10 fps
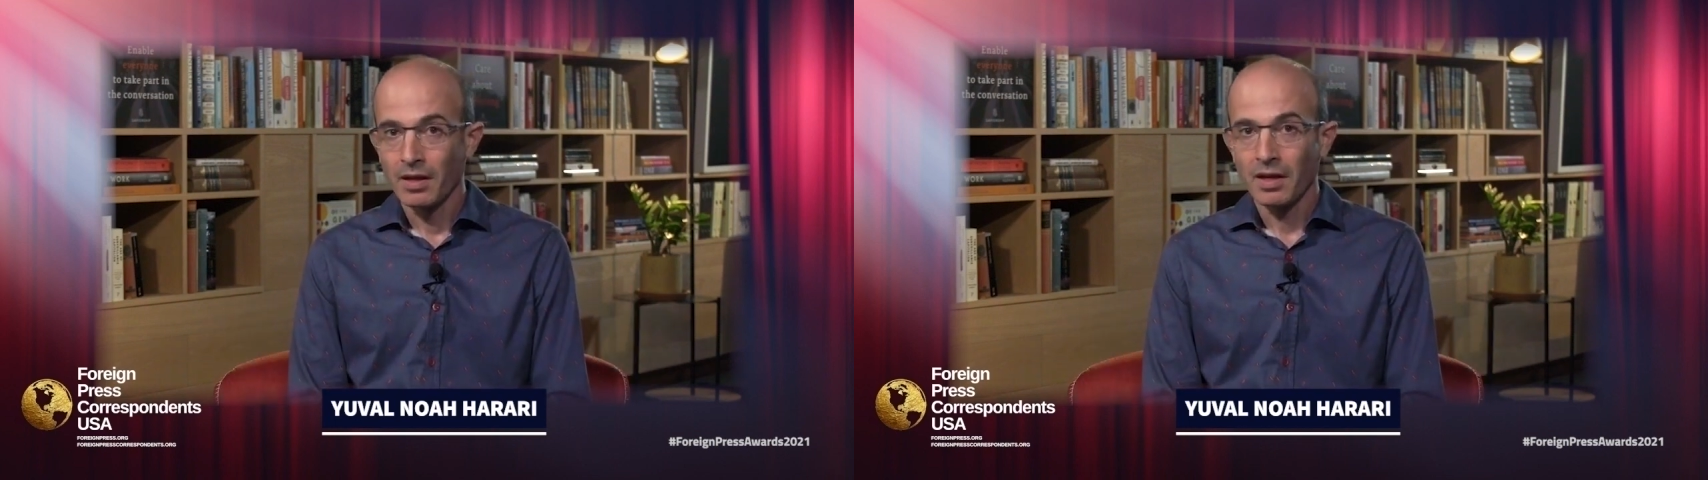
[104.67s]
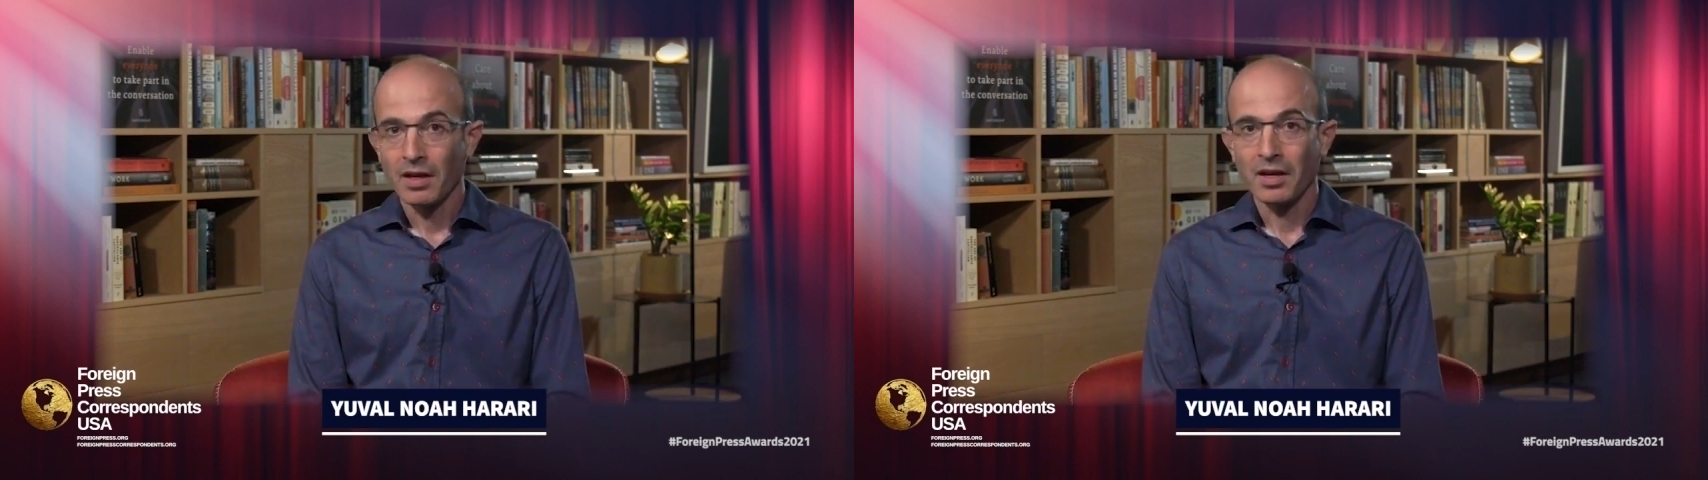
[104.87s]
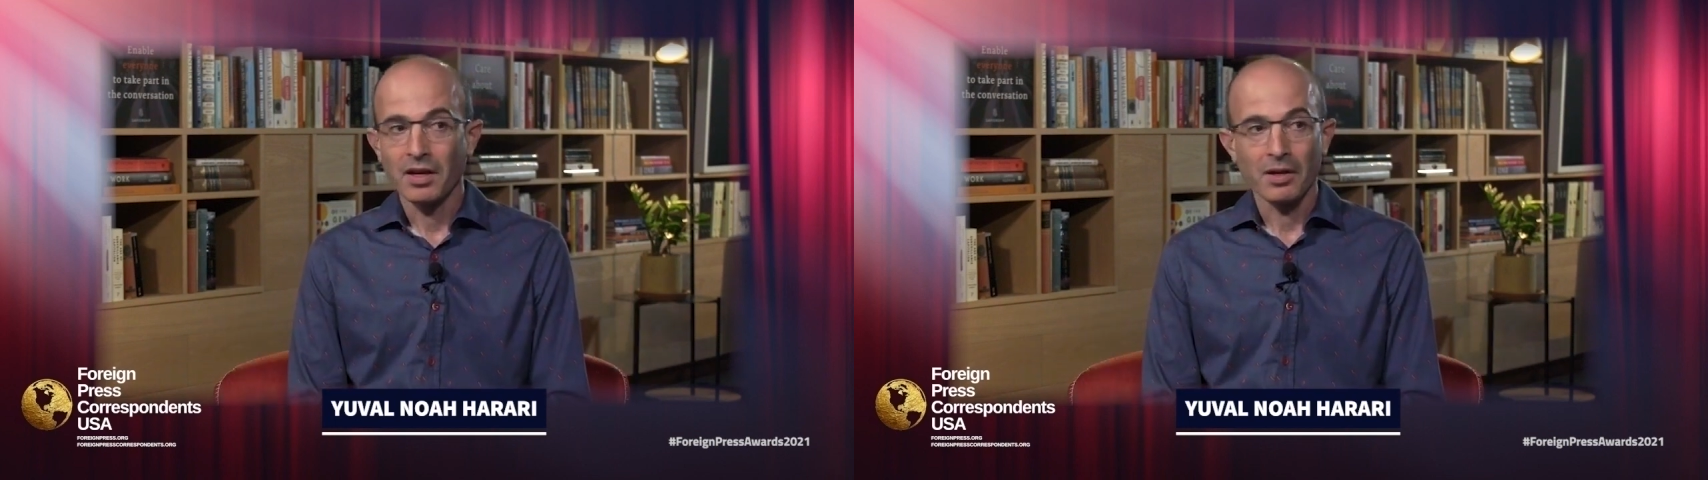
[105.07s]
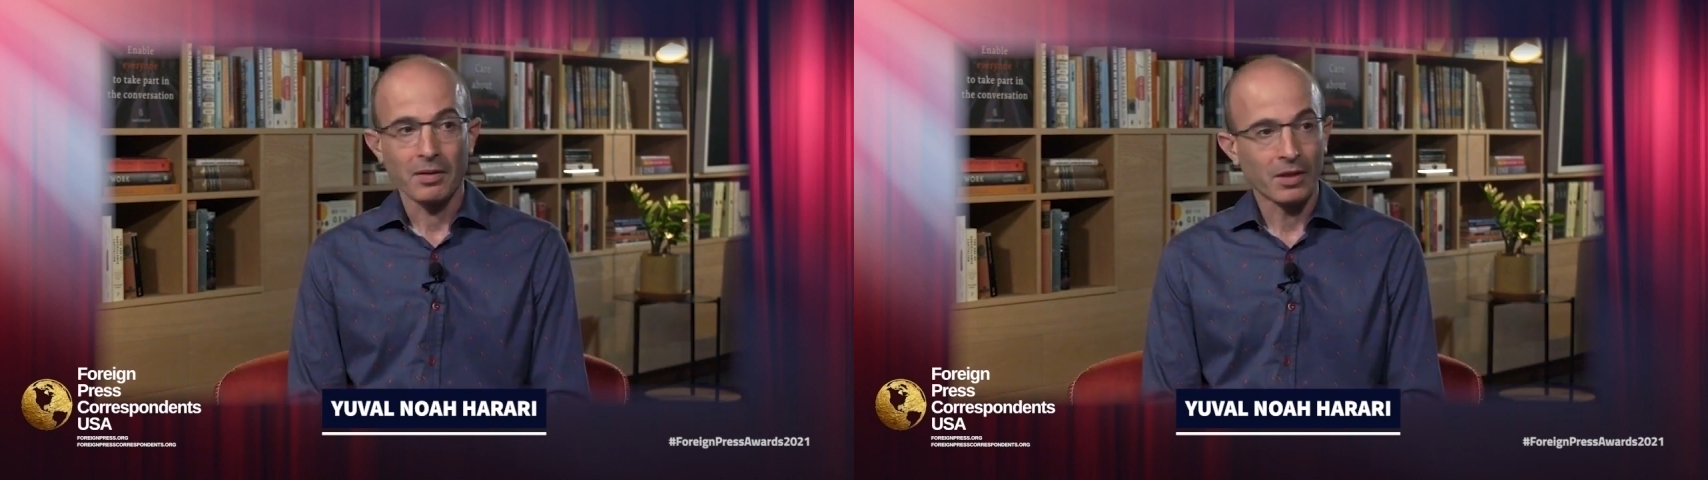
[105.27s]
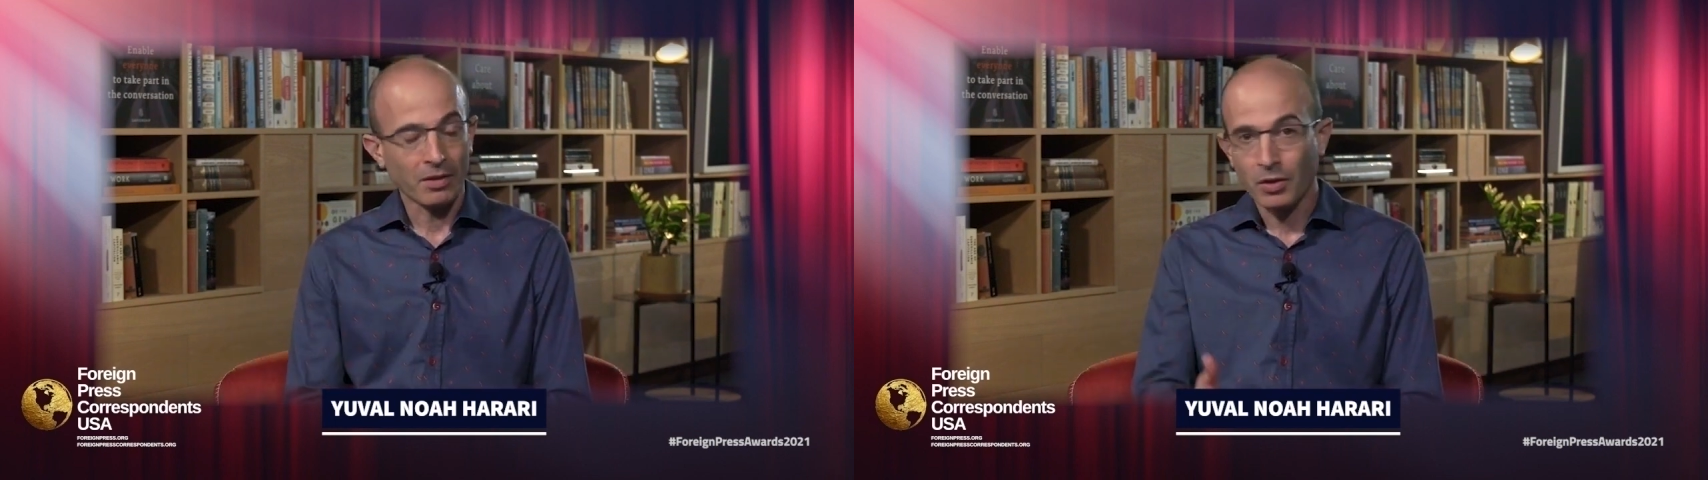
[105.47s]

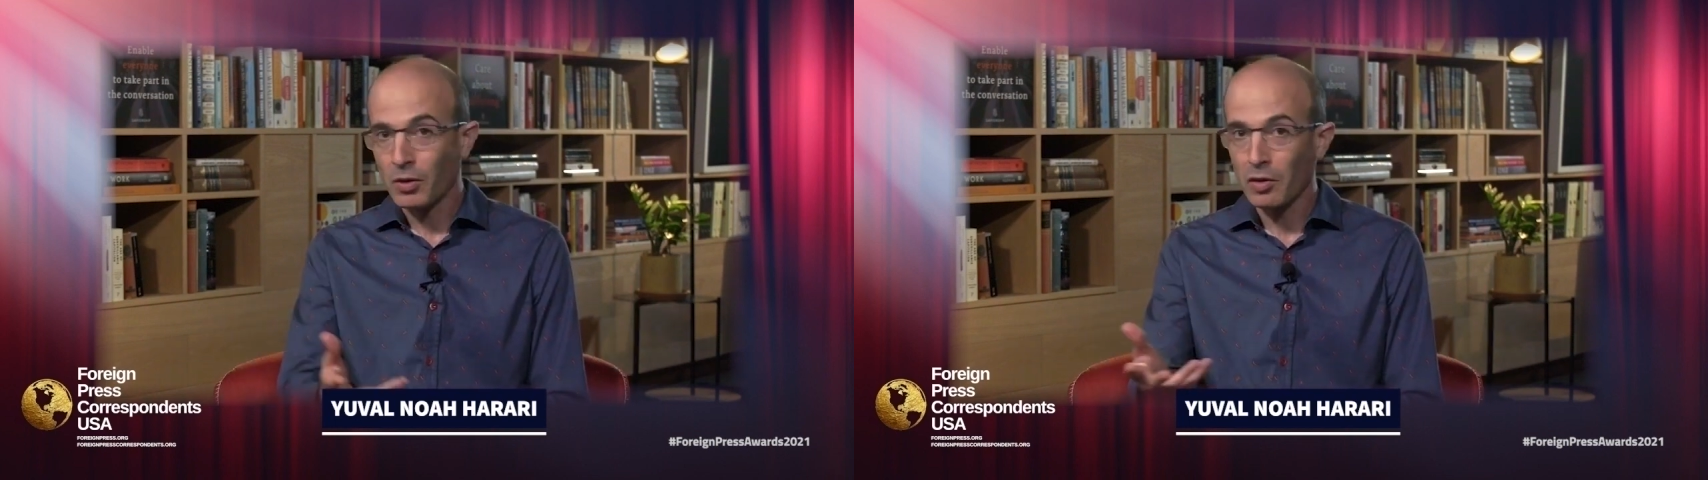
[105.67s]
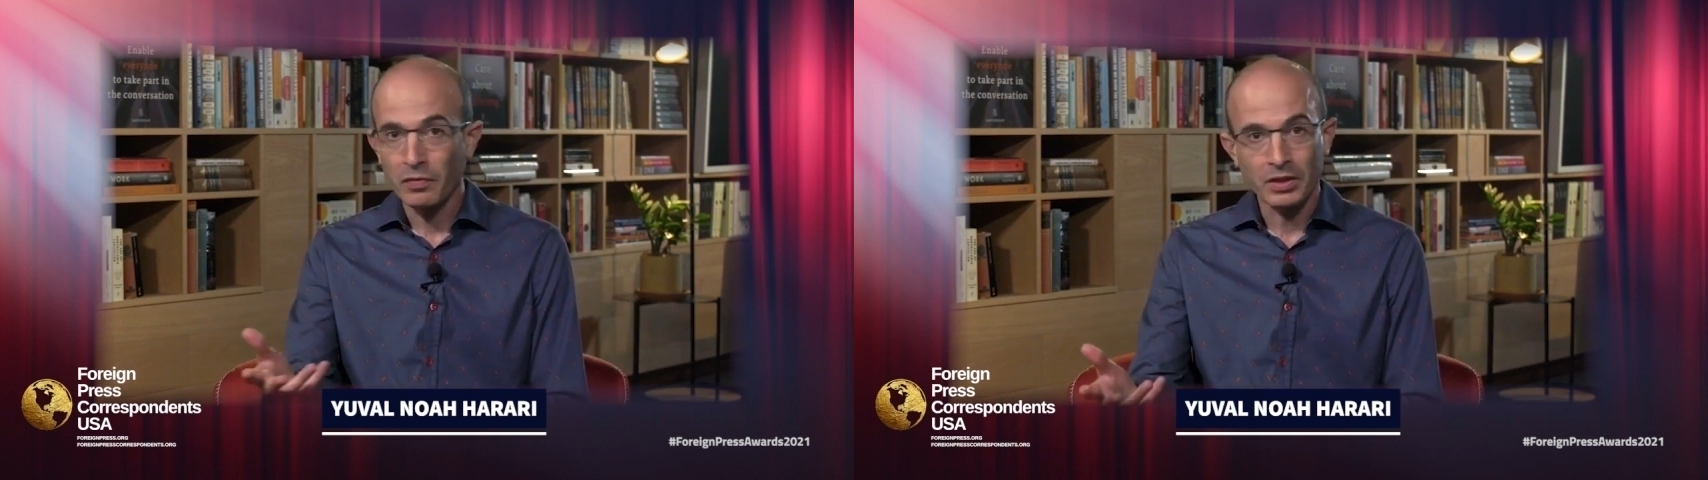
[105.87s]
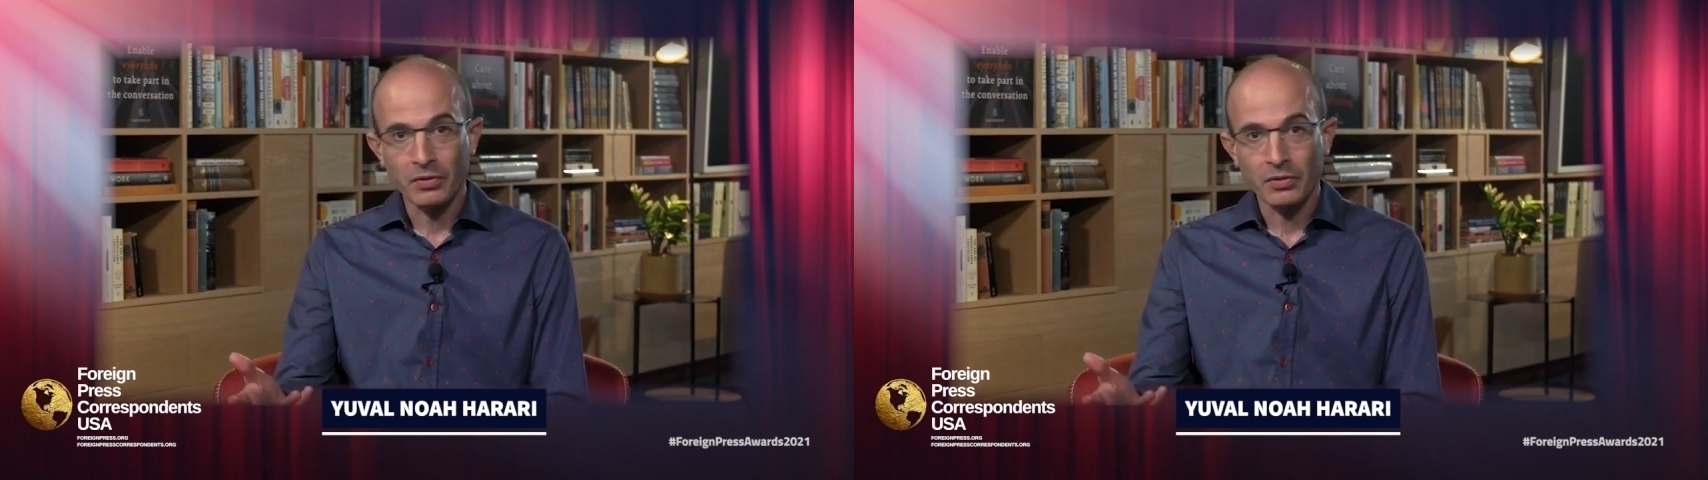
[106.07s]
the COVID